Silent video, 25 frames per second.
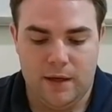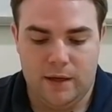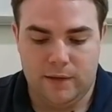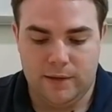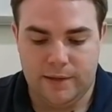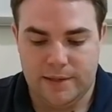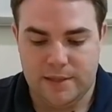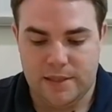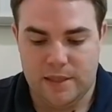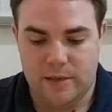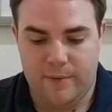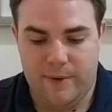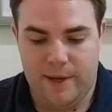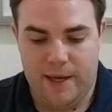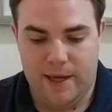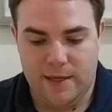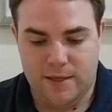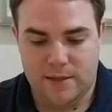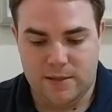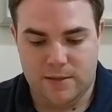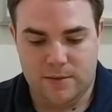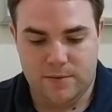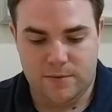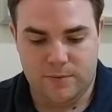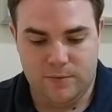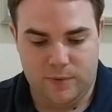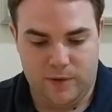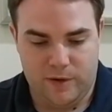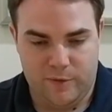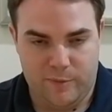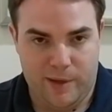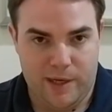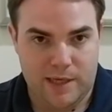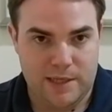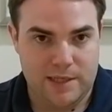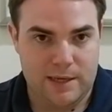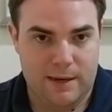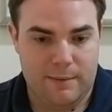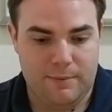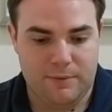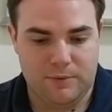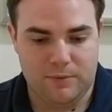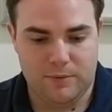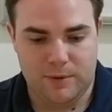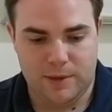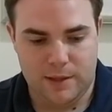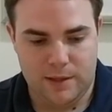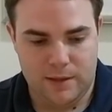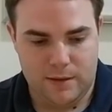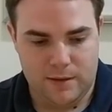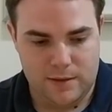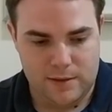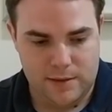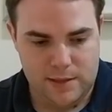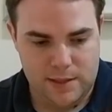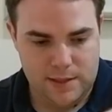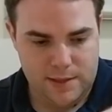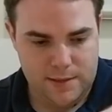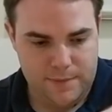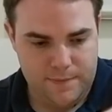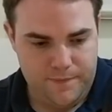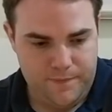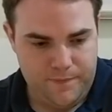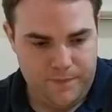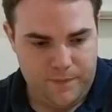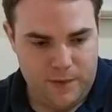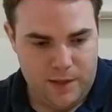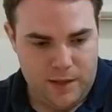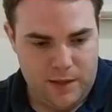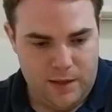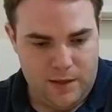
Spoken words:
A Link to the Past, one of my top 3 on the system.